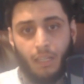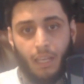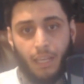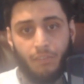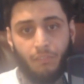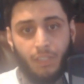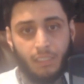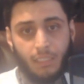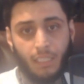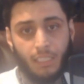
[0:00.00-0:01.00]
a
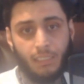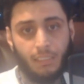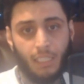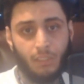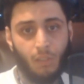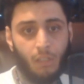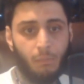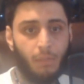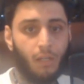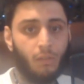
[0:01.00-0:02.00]
reason. Let's talk
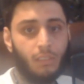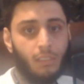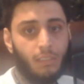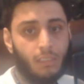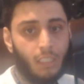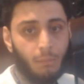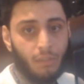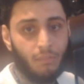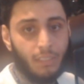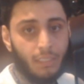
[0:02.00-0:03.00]
about some
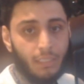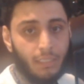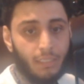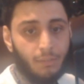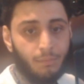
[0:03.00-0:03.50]
of the